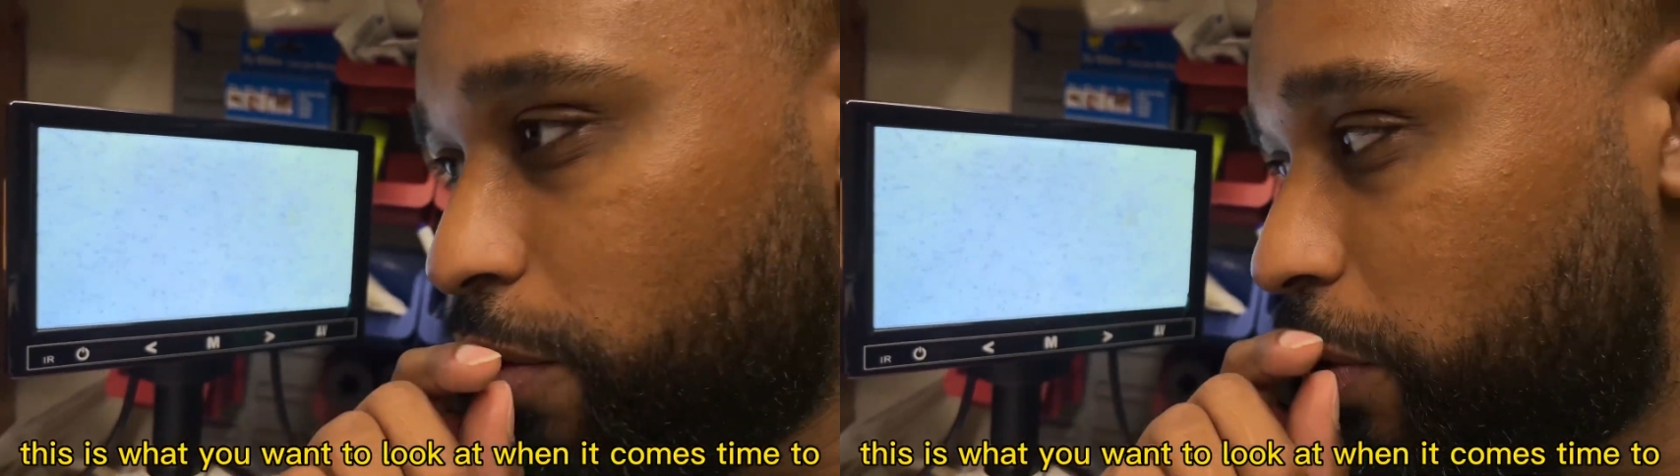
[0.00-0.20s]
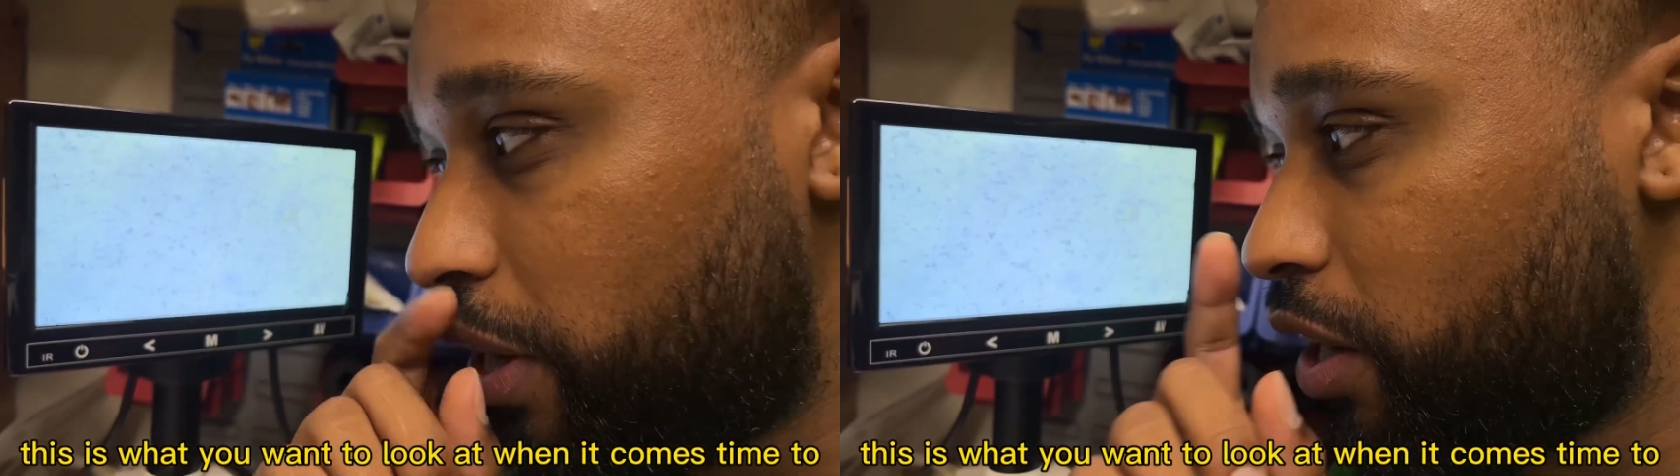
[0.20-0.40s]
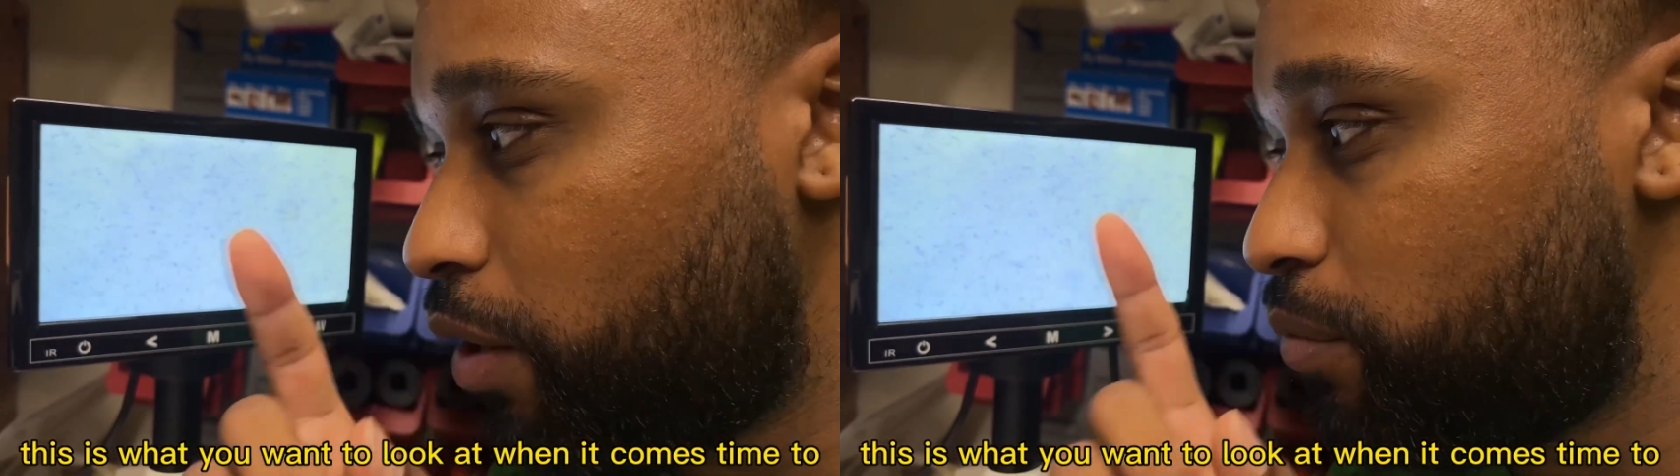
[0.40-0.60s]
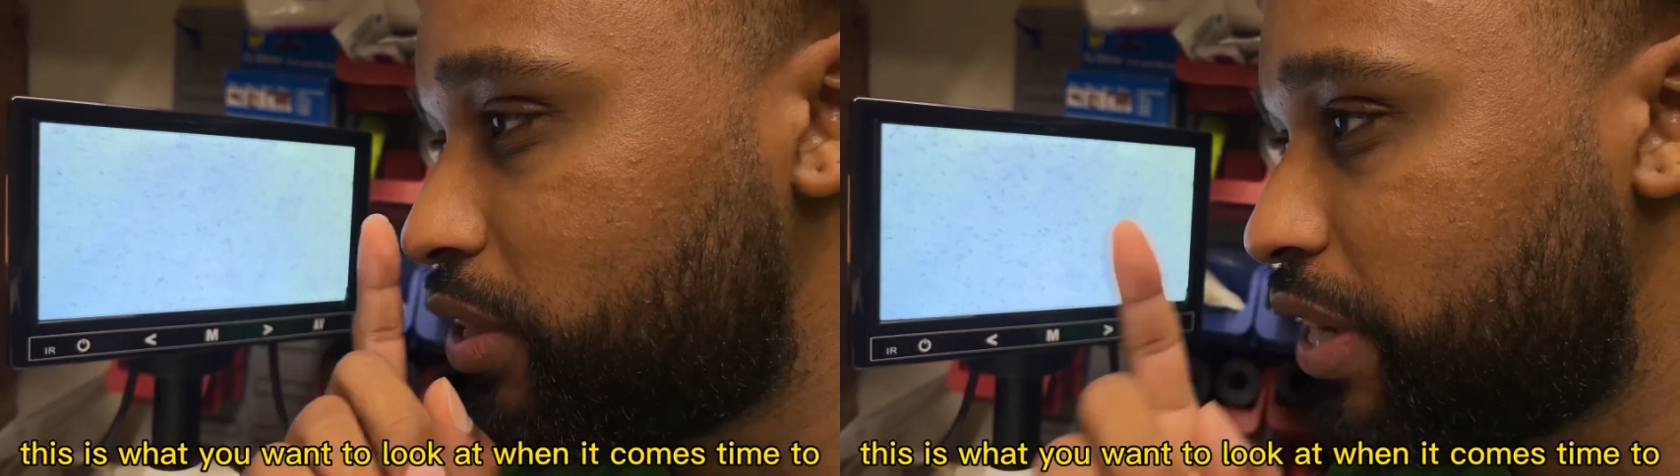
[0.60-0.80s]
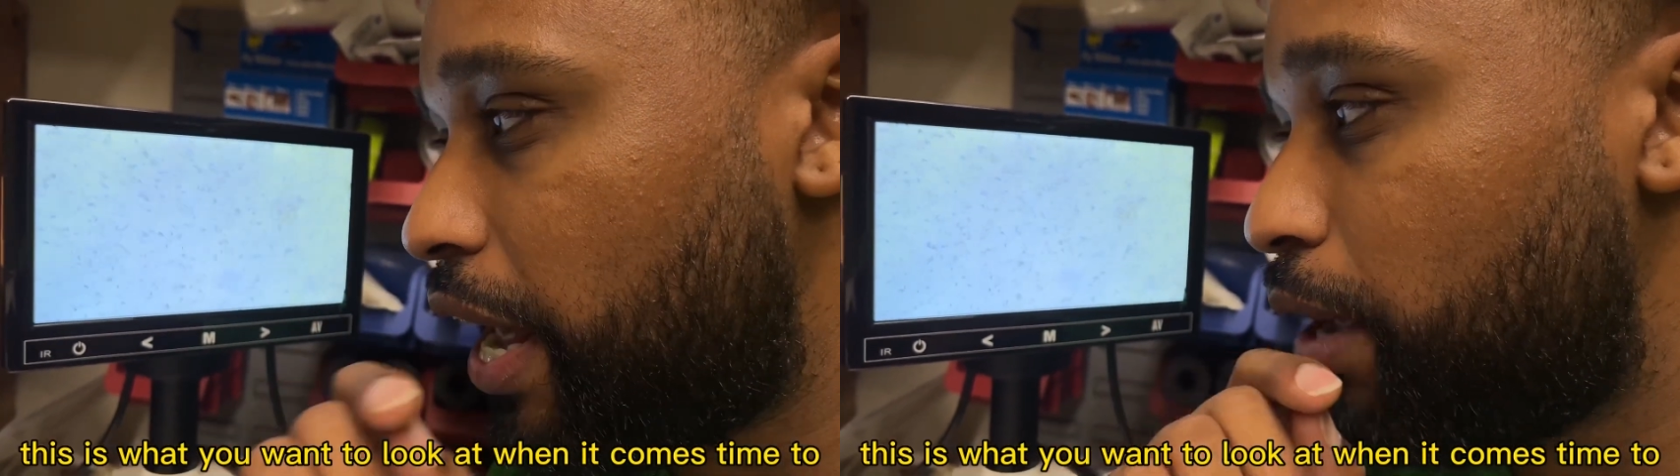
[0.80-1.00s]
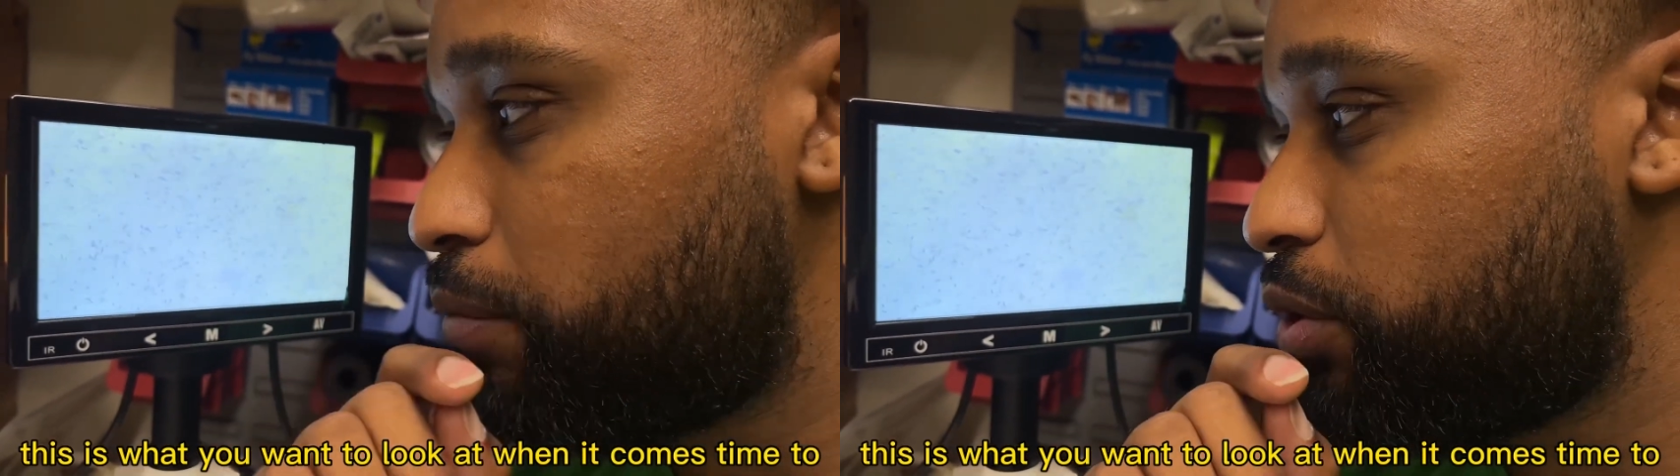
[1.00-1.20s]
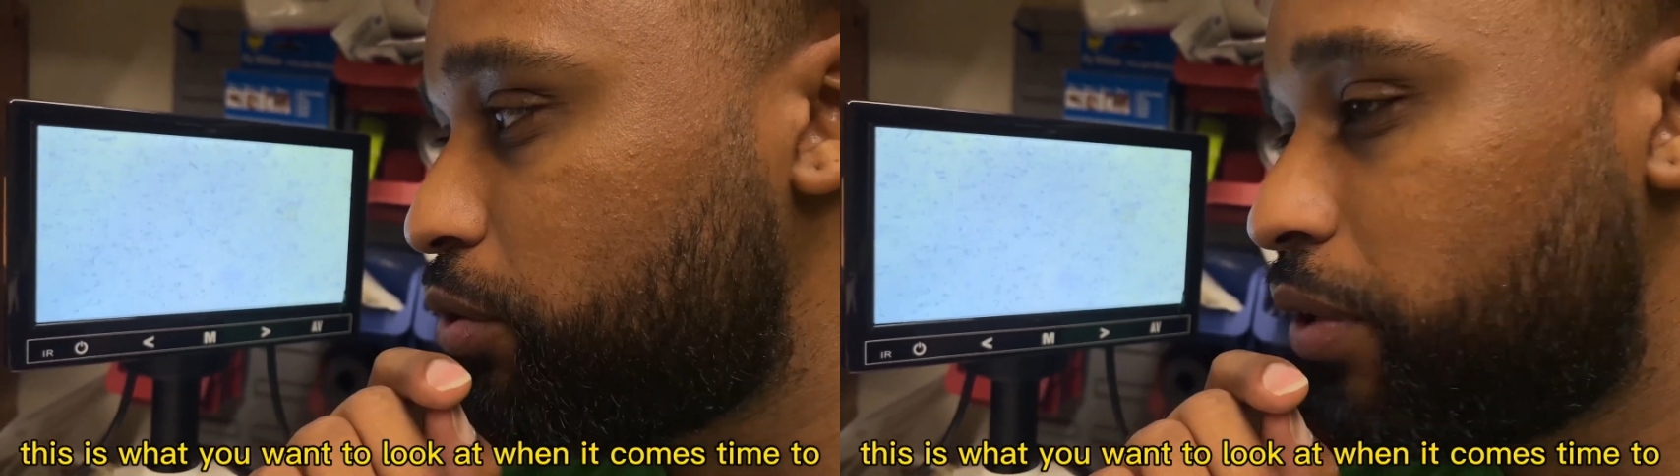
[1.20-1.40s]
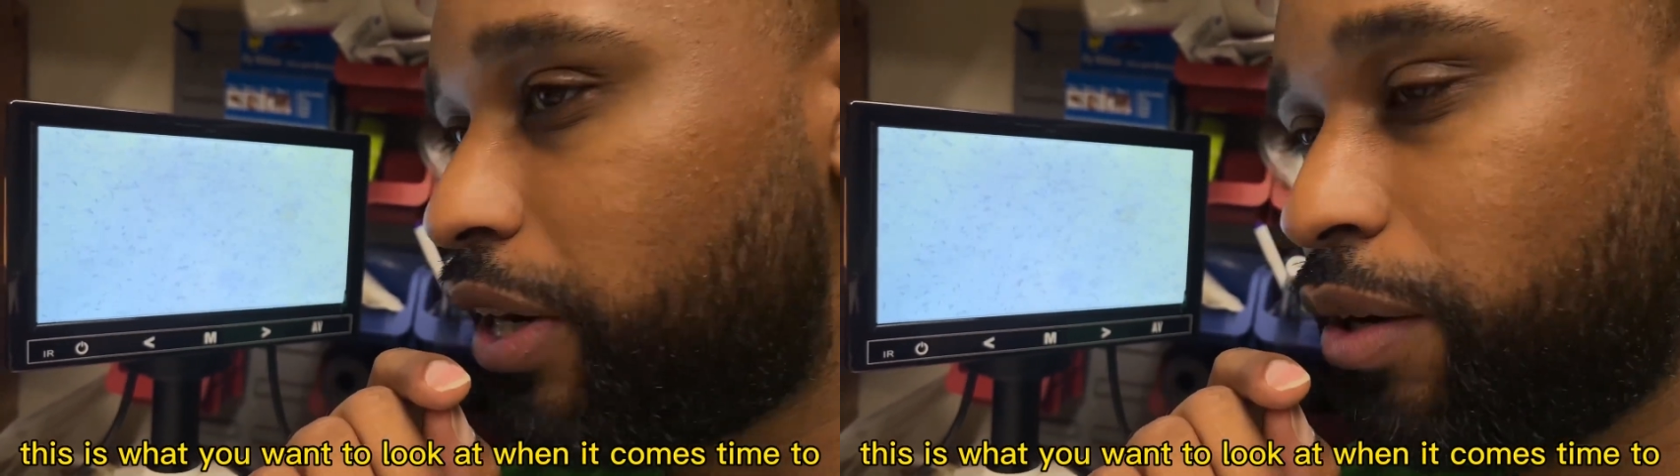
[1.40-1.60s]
when it comes time to